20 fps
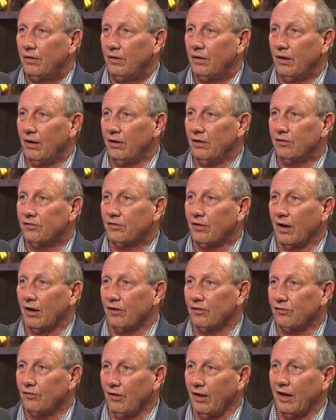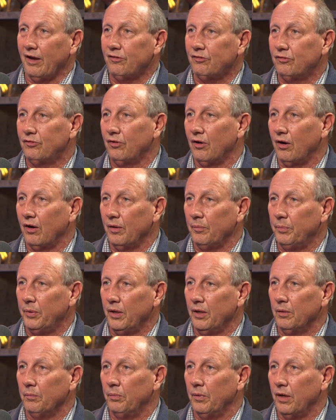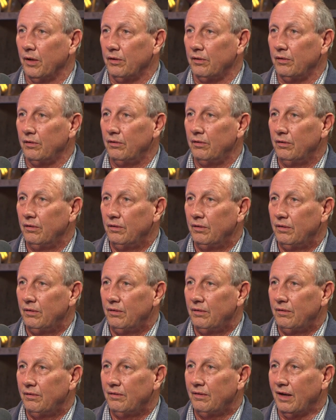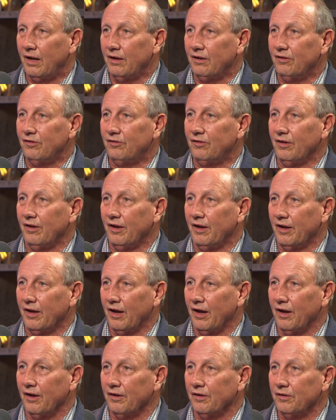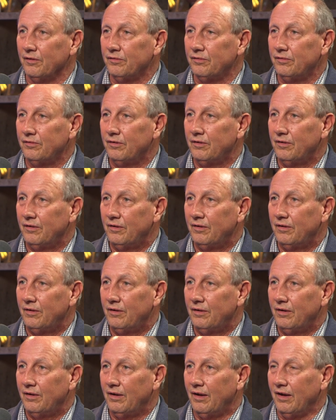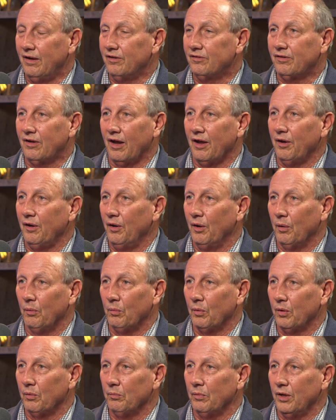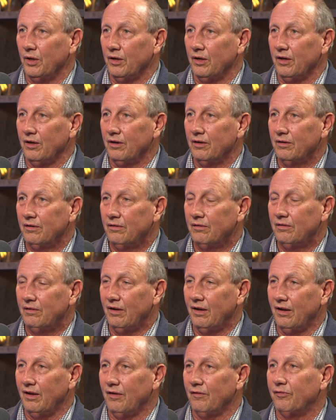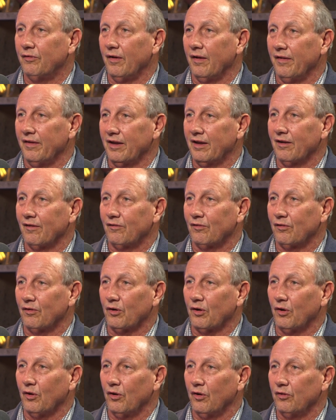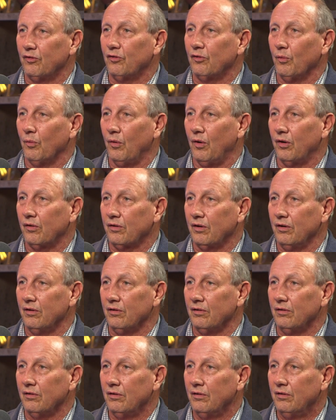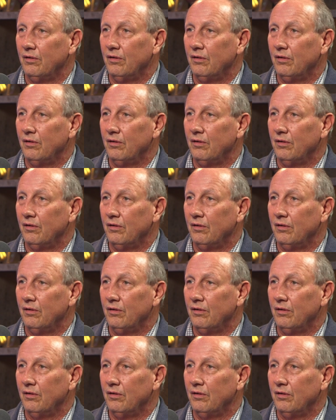and he's got his last jar of peanut butter that he's eating out of, and he's got no more money, and he finally gets the courage to walk in